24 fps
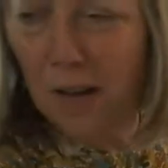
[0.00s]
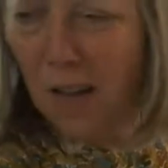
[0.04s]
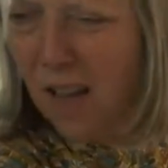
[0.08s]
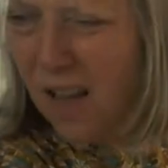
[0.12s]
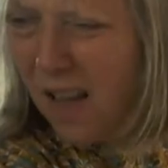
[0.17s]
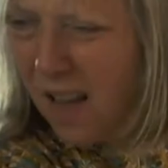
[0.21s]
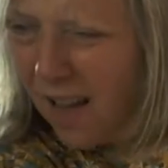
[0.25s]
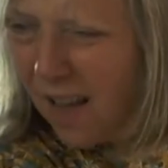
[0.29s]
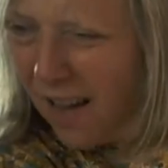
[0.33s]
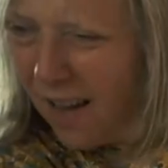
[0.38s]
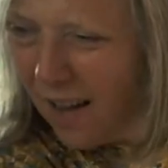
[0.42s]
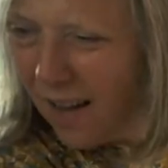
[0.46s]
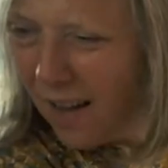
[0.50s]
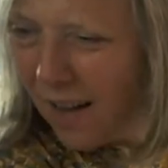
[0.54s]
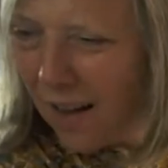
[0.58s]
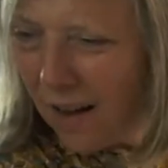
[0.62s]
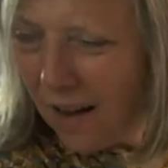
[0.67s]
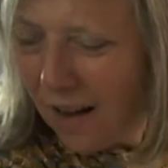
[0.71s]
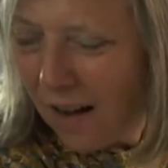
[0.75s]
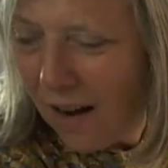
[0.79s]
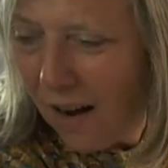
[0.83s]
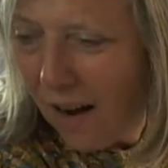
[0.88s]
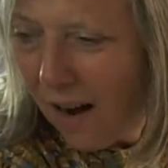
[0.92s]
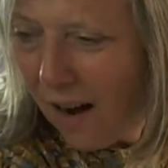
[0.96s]
But
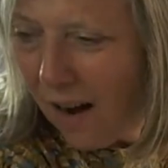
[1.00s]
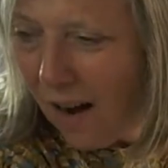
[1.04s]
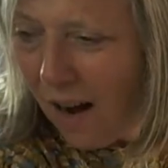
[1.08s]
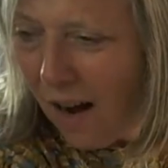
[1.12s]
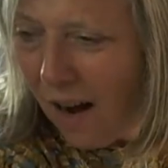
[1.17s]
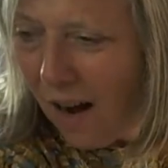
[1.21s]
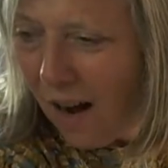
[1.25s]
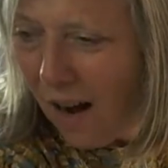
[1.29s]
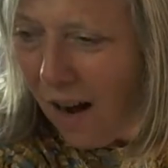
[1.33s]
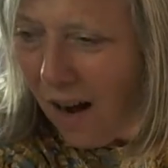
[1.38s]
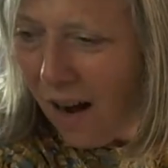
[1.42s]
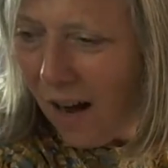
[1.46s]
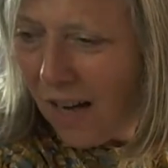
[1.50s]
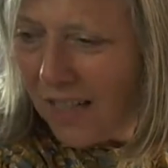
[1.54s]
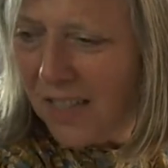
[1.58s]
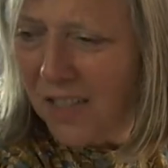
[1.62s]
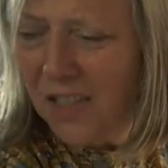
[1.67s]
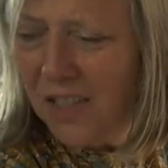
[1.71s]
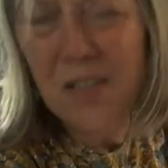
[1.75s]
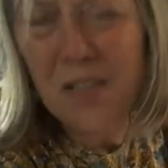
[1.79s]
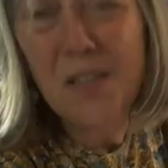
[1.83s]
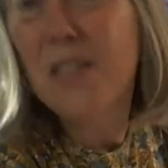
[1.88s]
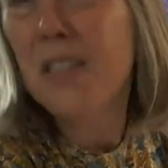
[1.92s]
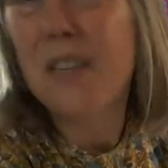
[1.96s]
I
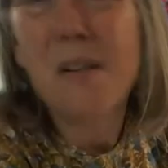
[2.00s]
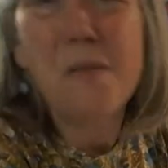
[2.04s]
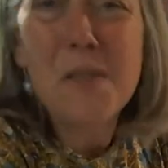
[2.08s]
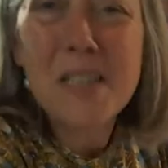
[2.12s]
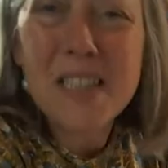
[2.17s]
just,